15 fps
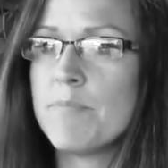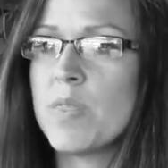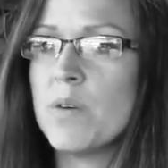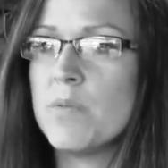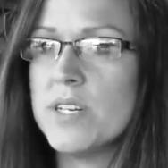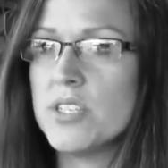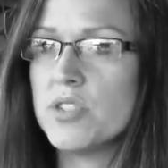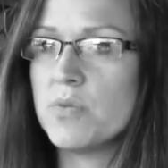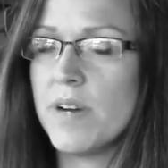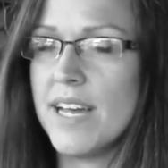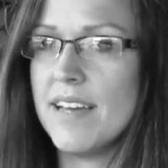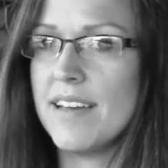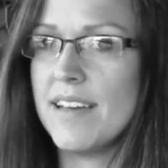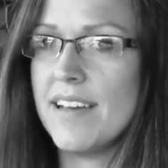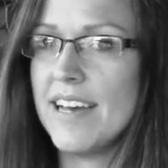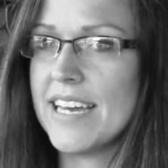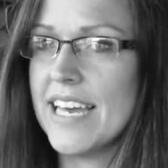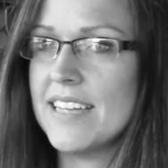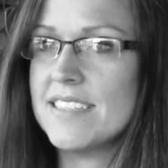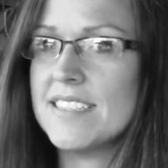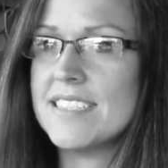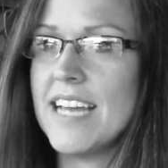which went
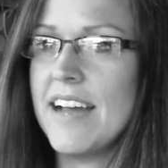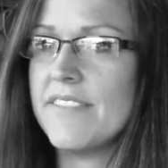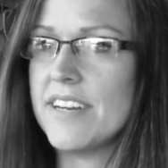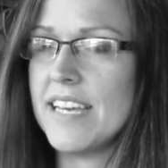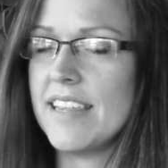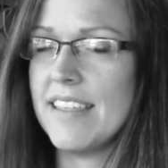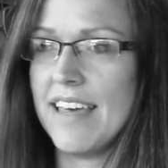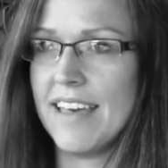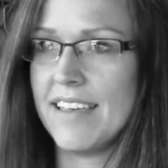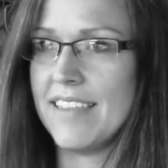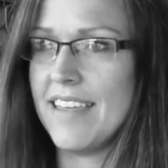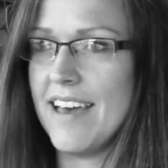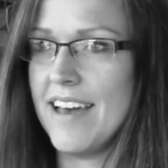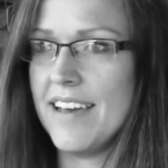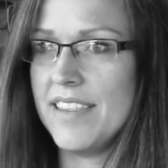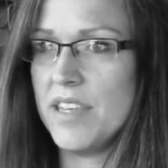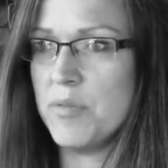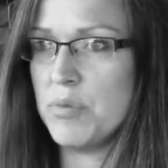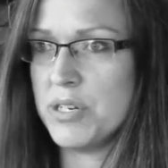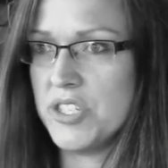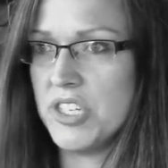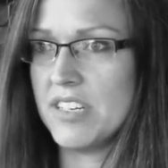against everything that the
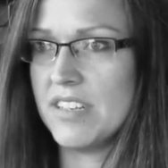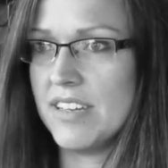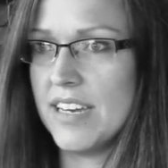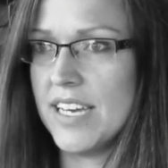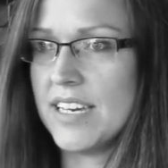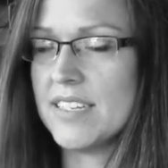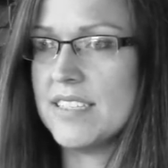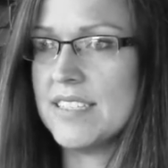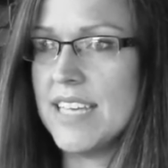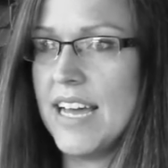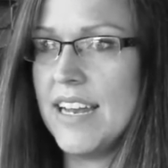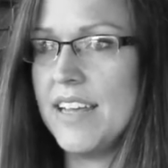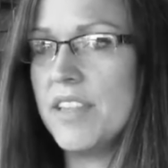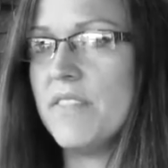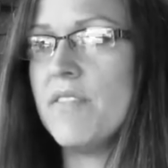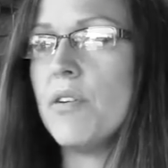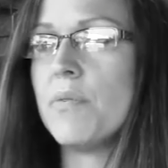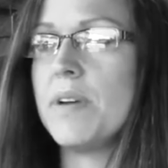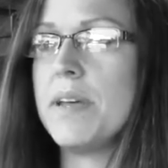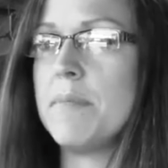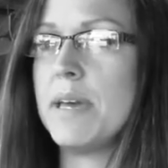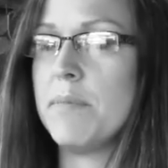abortion clinic said on the phone when
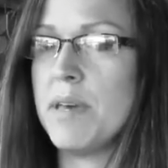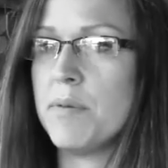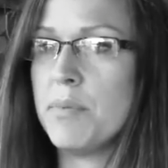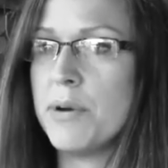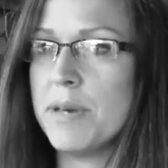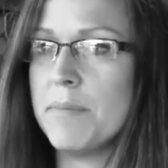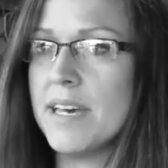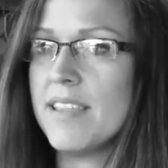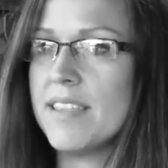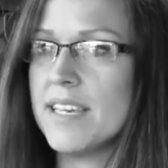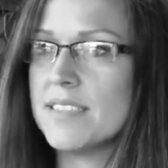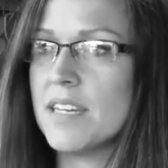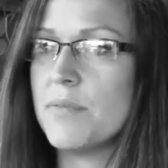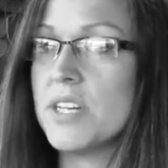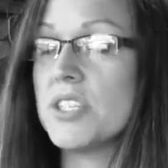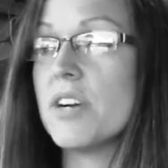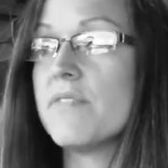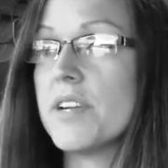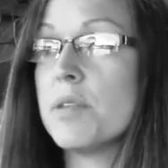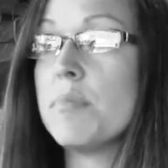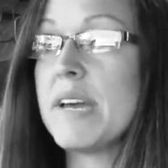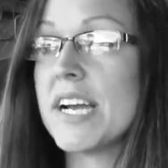I made my appointment. They said, watch out for
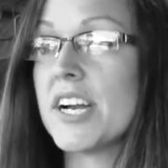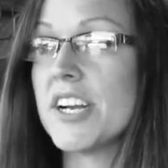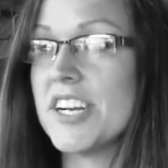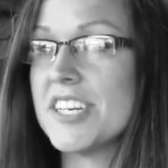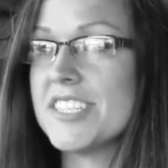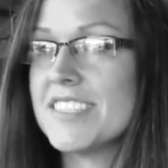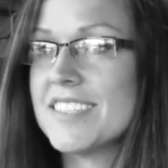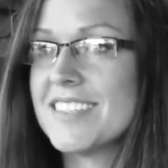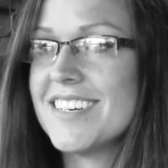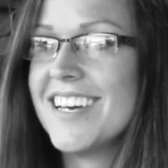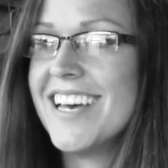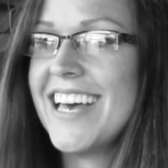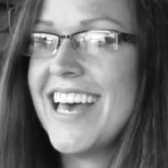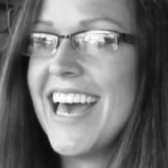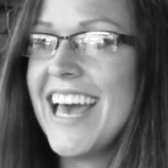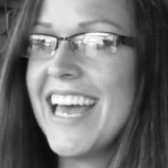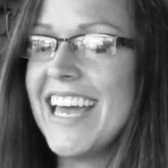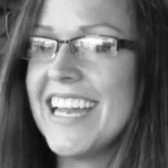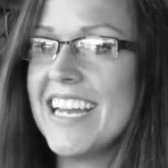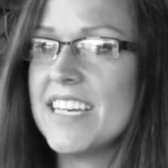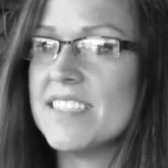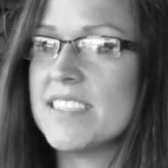the picketers.
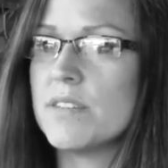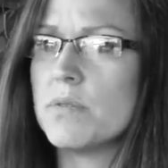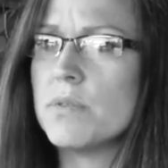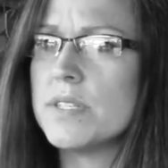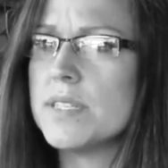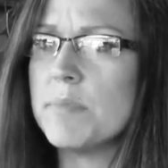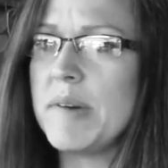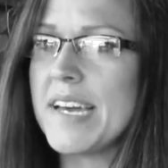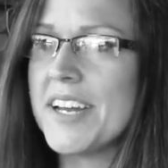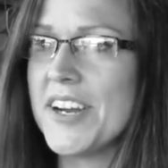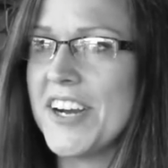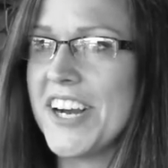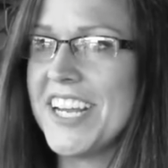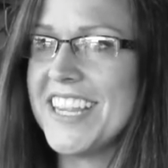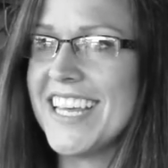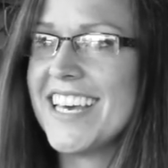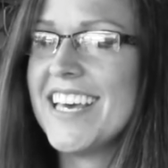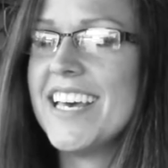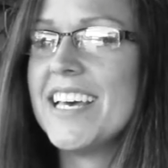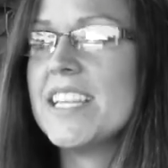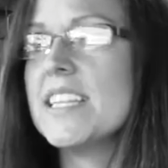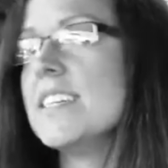And I said, well, what's a picketer? And
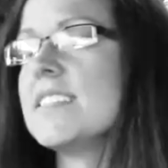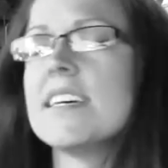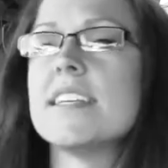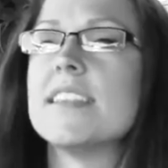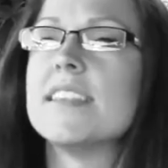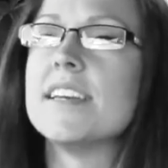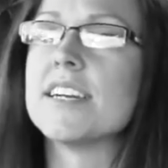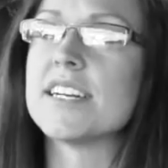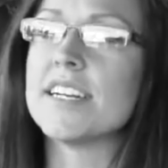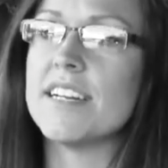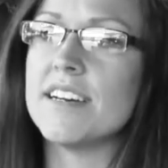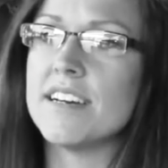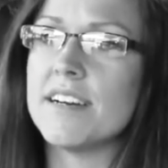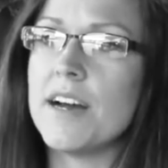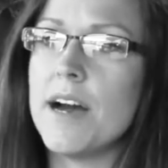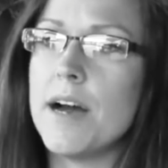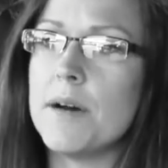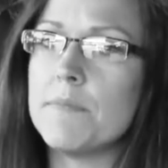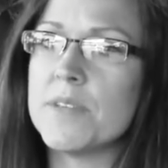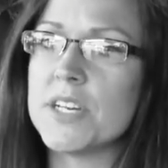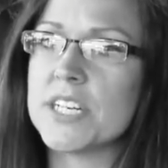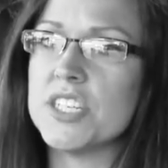they said they're
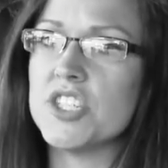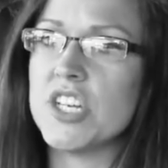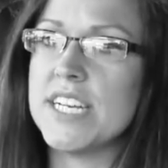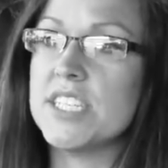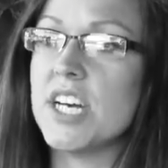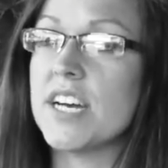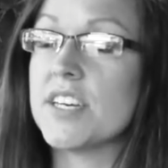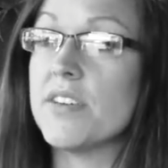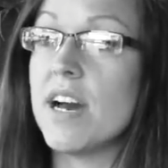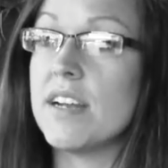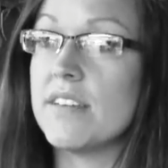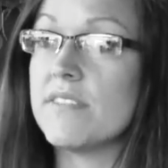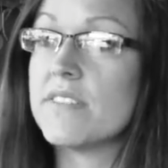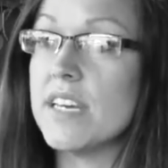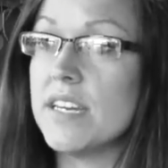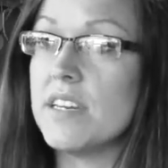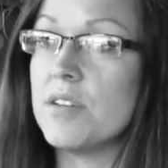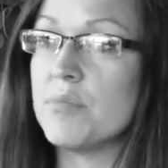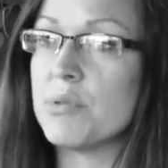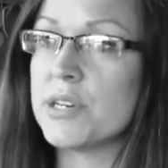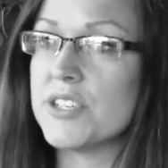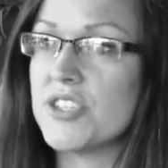gonna try and talk you out of getting an
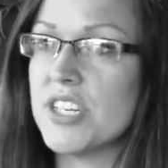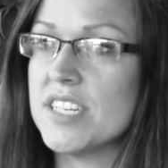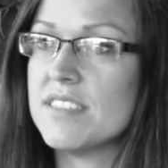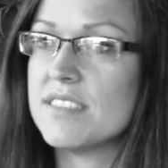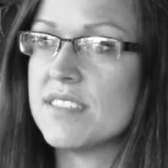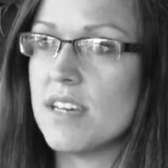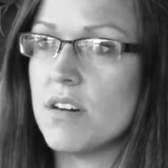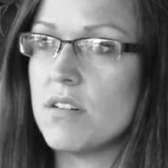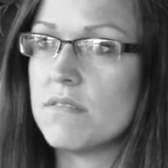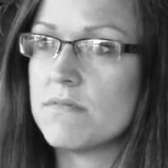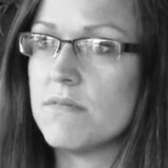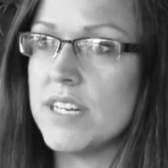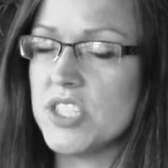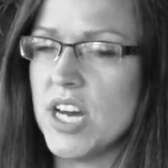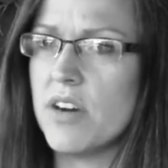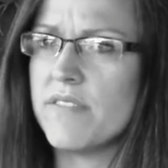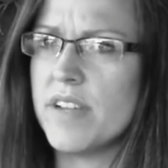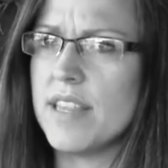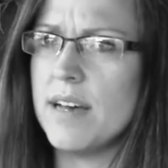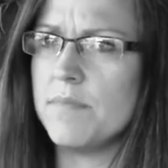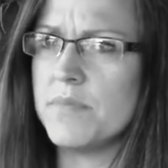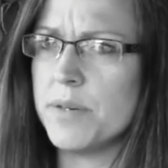abortion, so watch out for
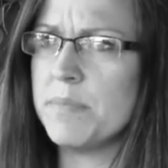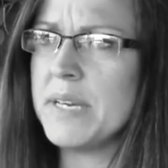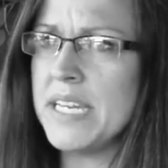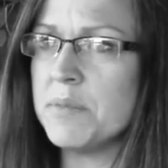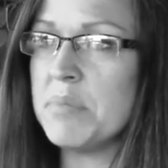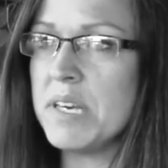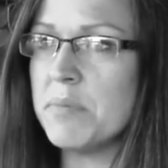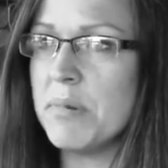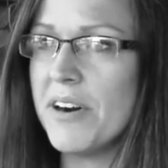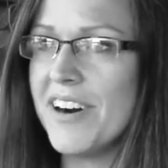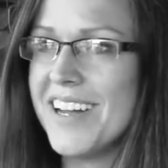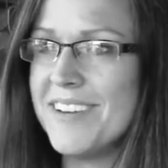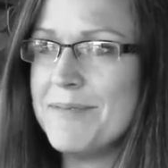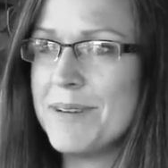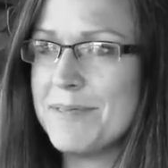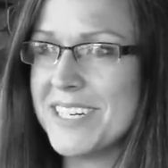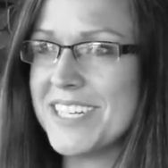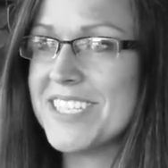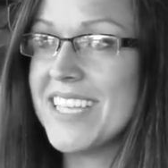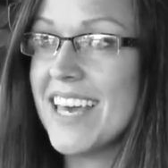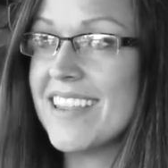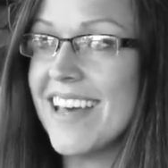them. They're mean people. I remember her
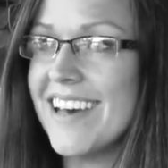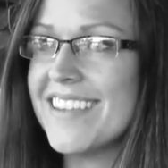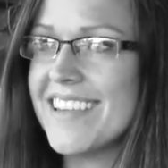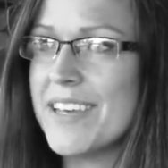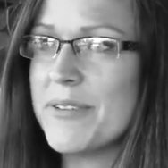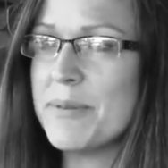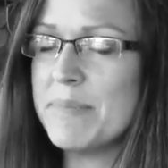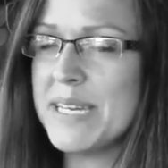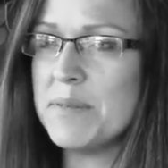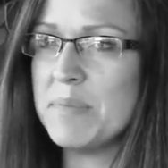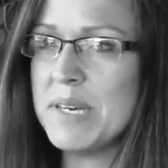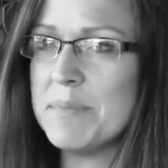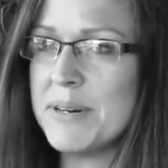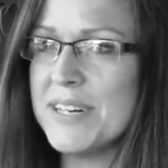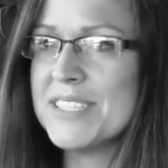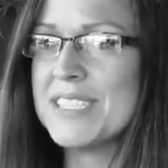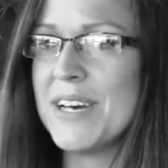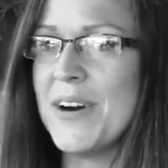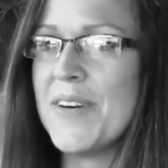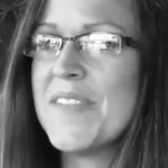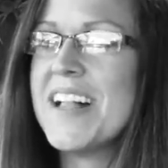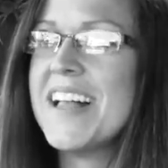saying that they were mean people. So